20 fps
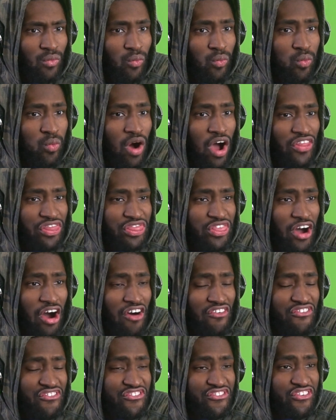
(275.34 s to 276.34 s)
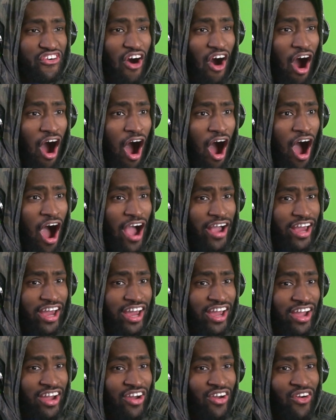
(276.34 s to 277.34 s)
What she the
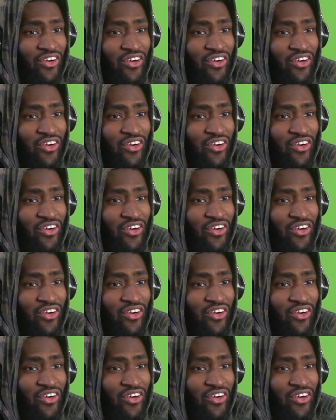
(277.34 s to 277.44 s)
fuck?